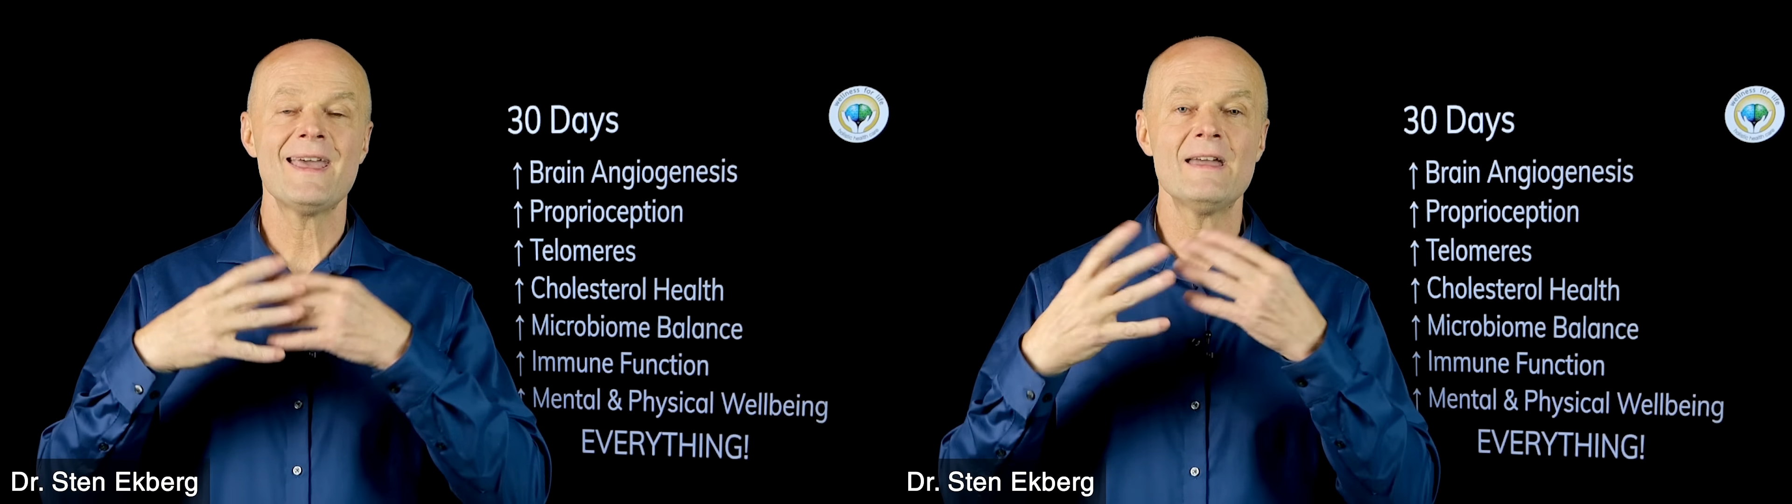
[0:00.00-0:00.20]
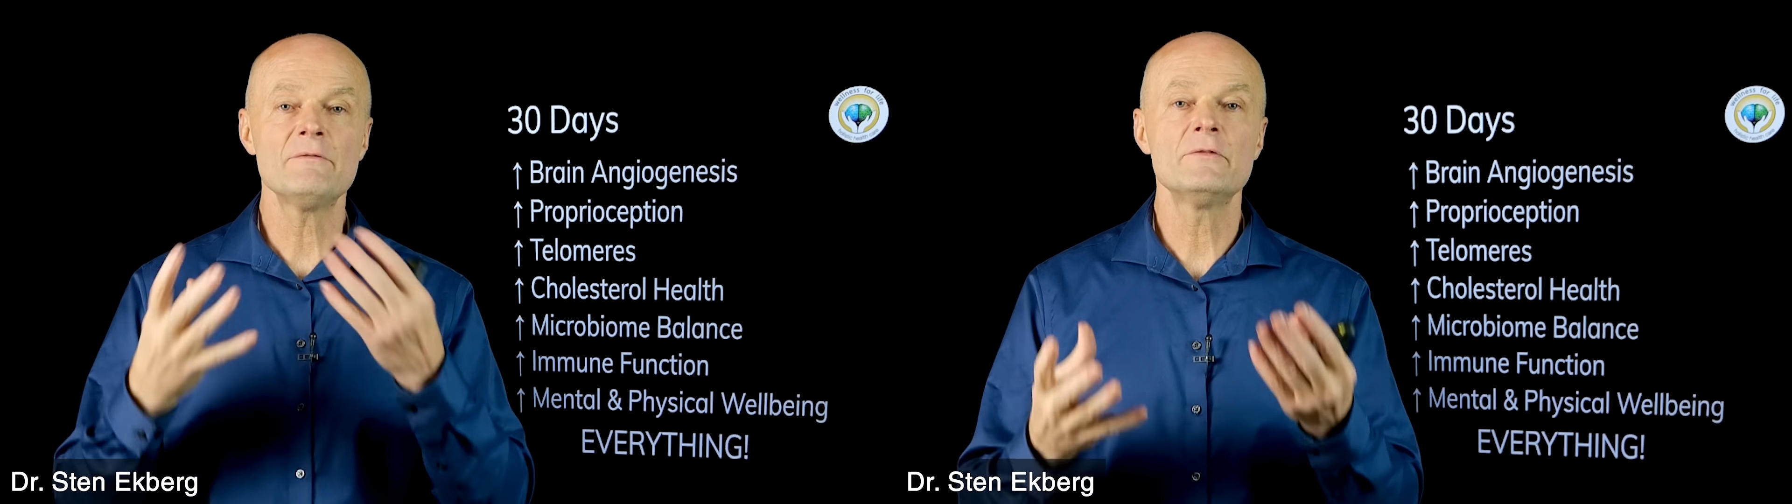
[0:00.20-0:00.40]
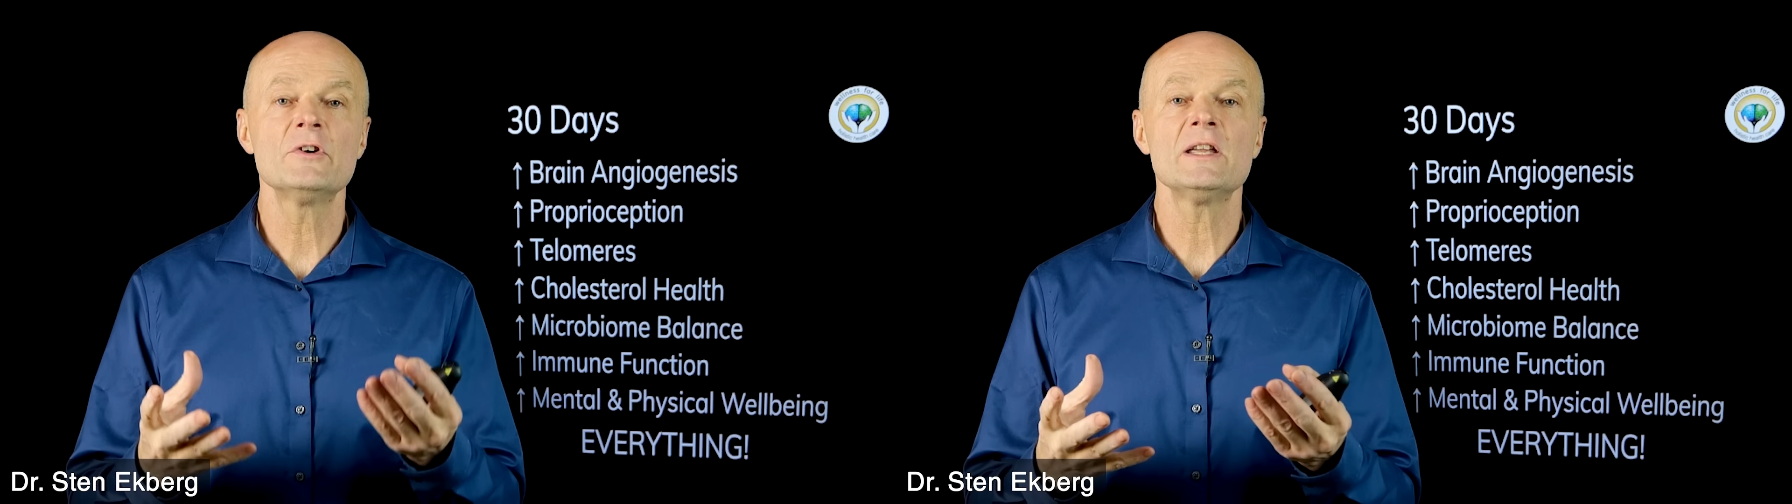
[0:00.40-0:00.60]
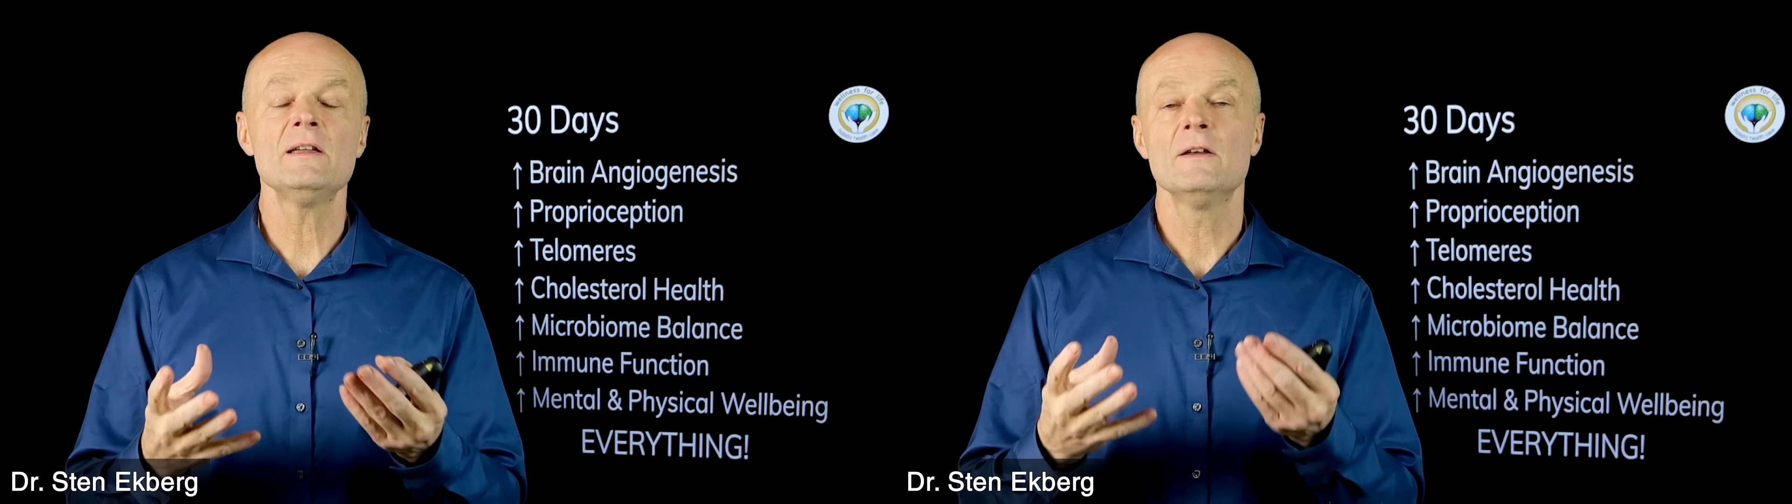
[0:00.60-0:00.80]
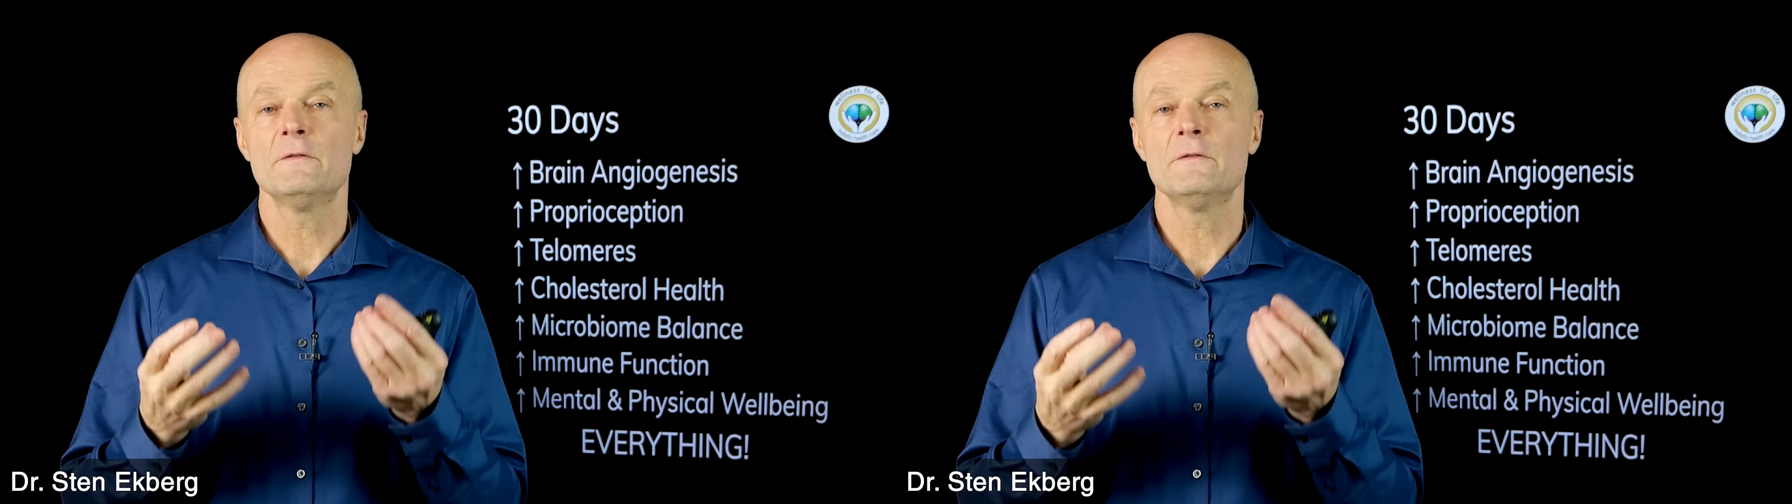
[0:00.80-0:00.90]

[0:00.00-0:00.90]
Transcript: every